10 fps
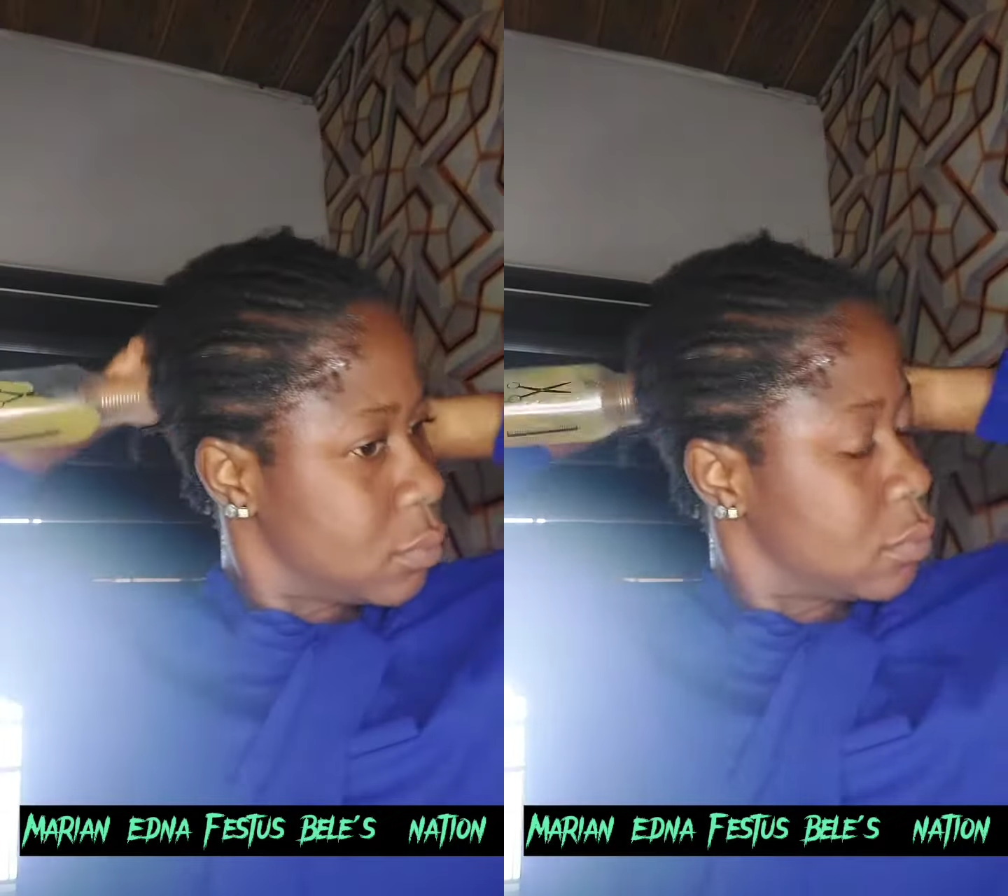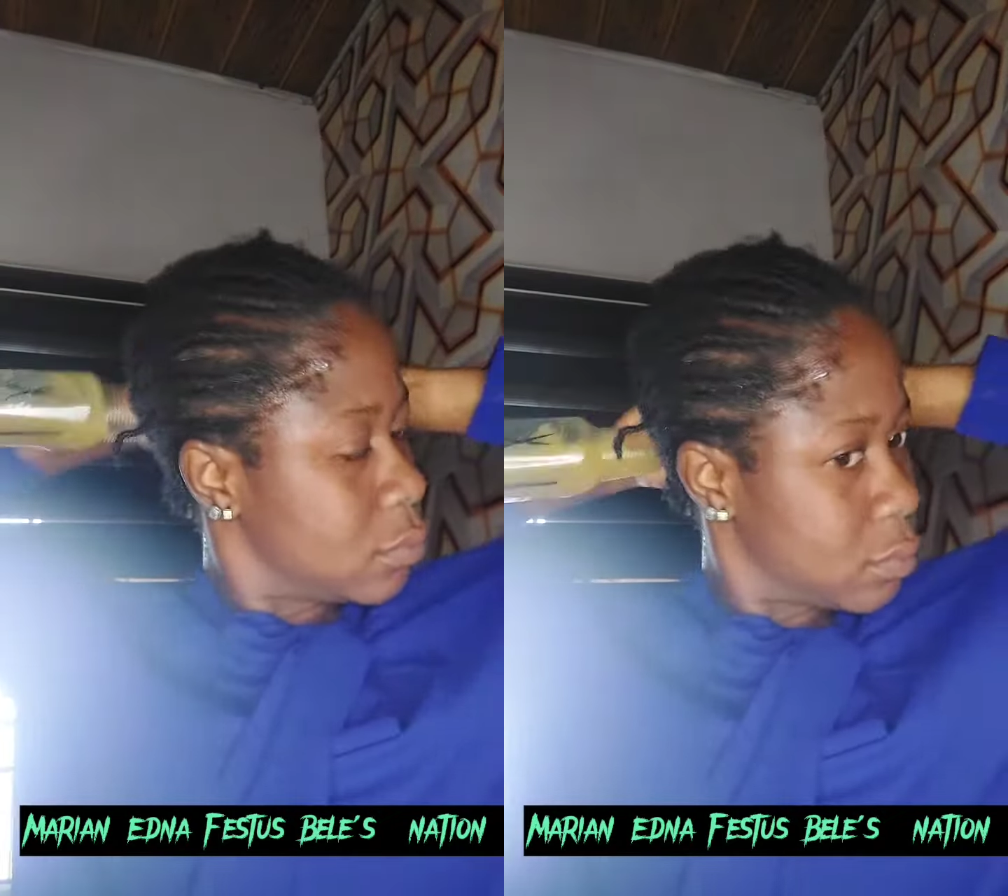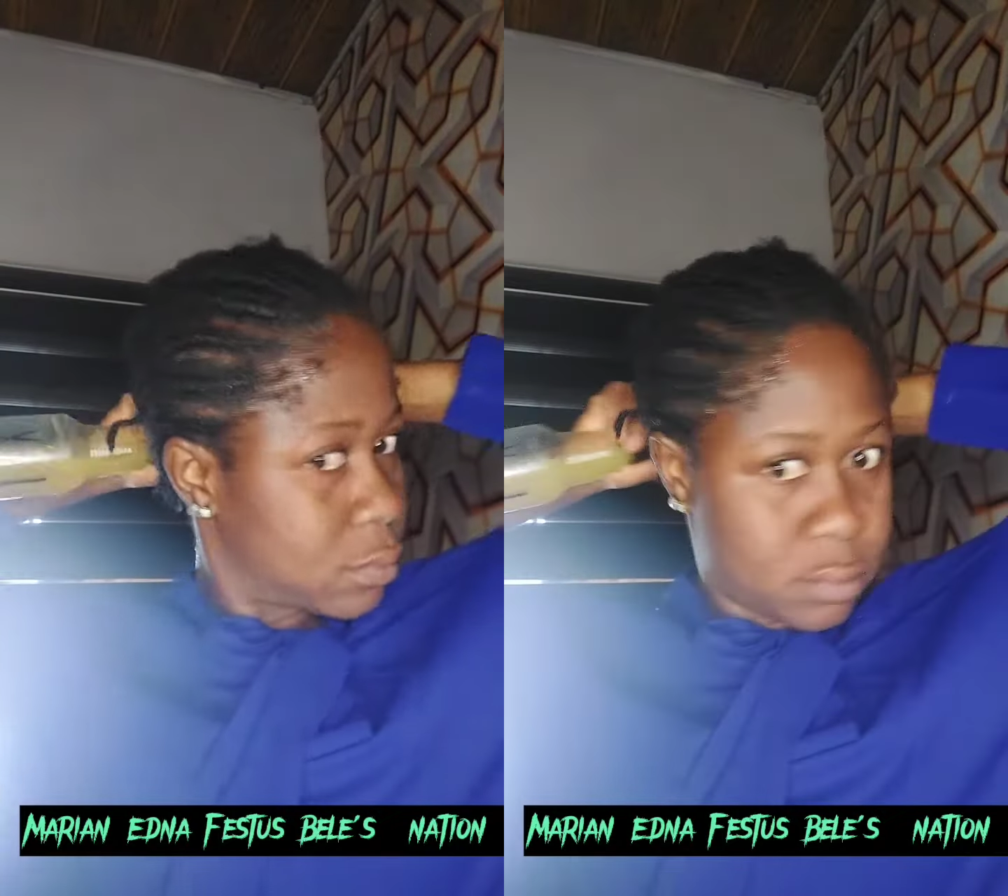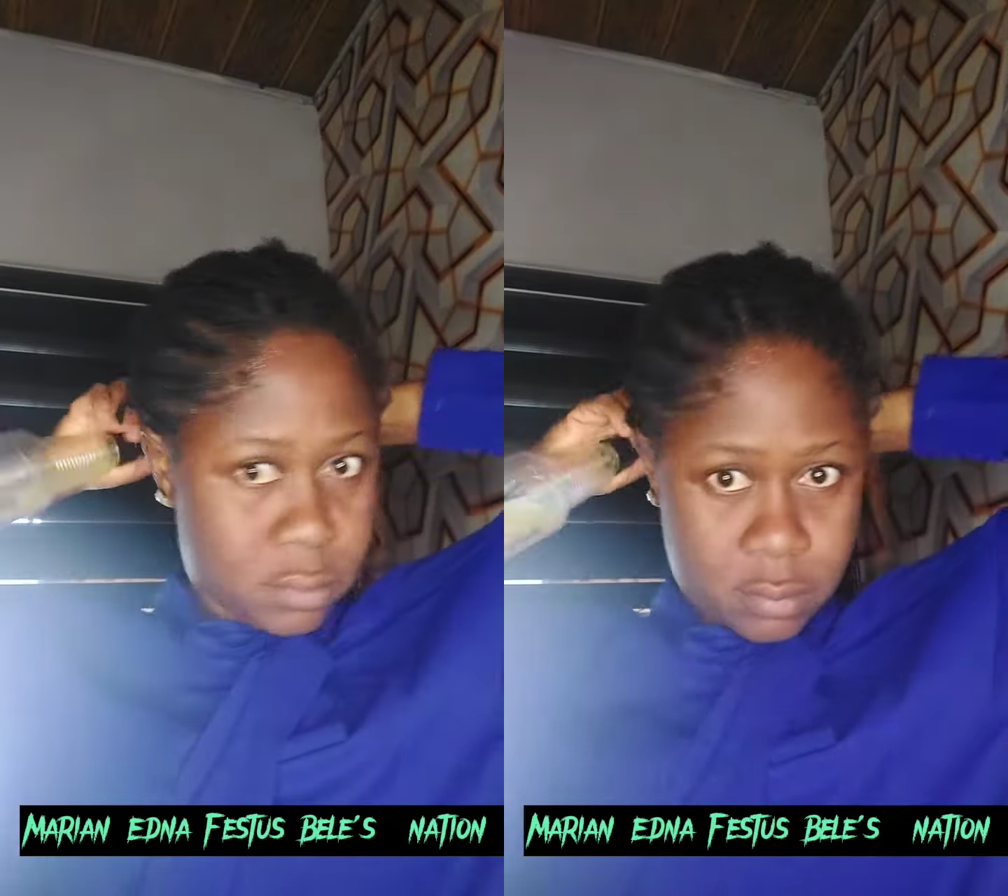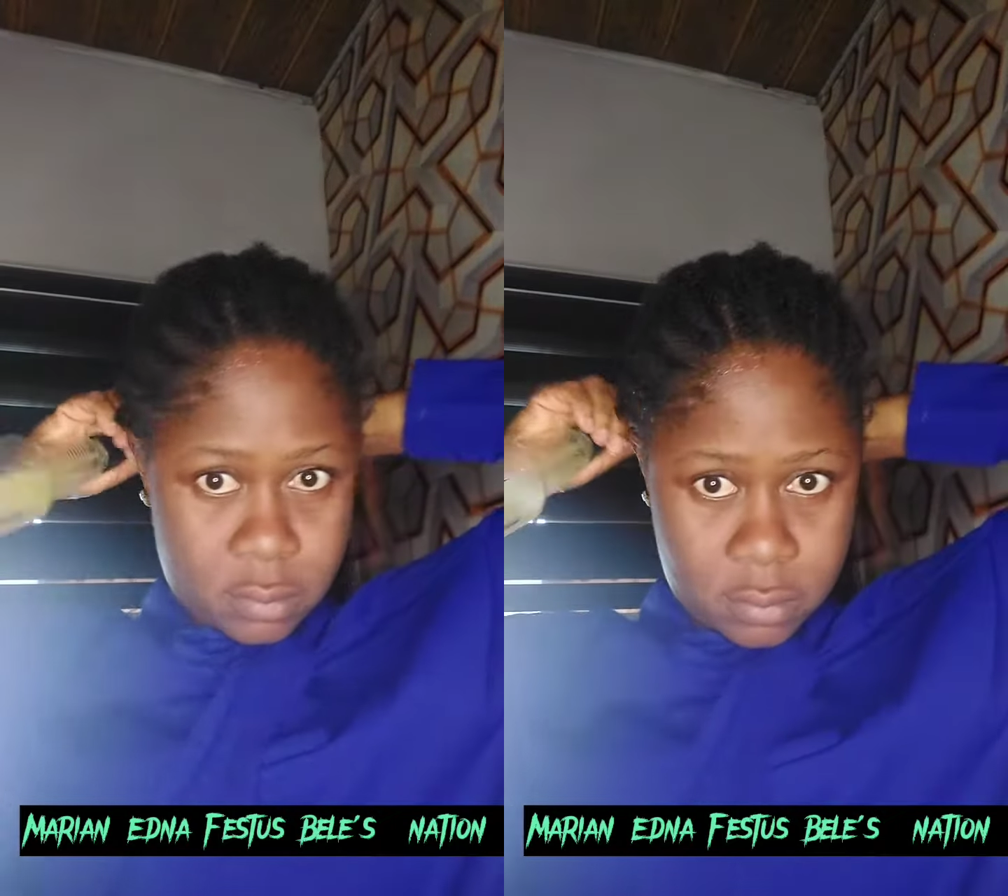
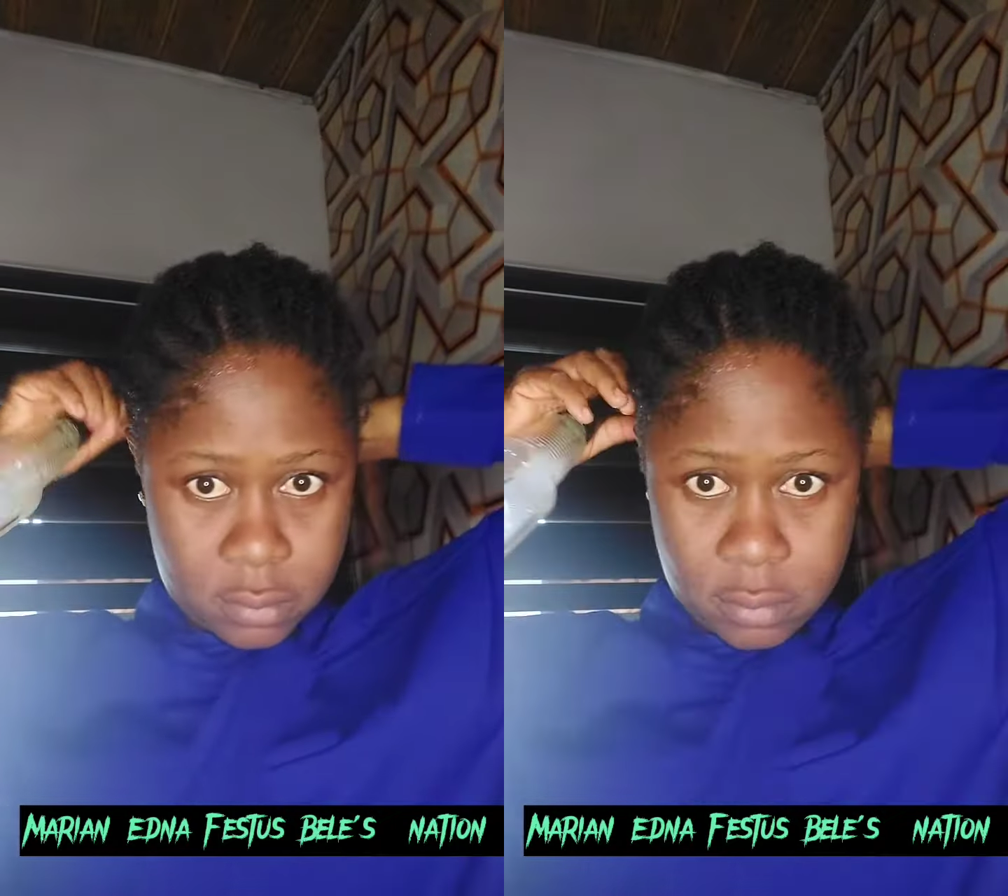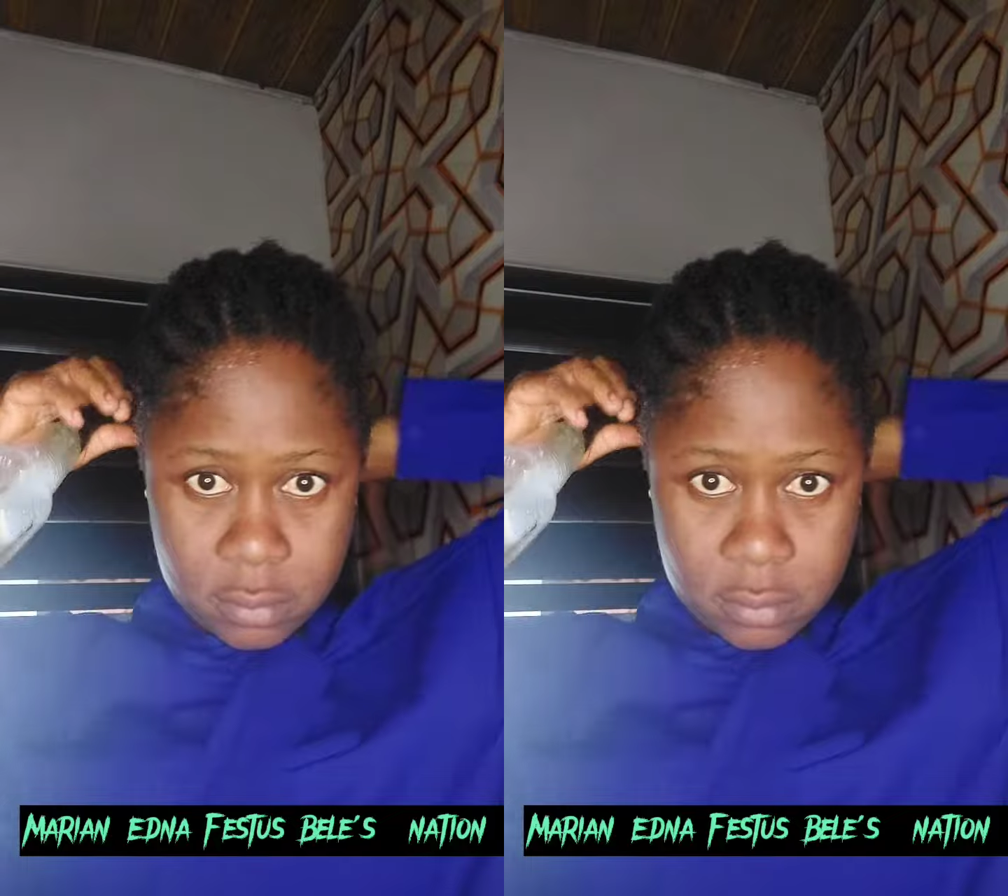dandruff,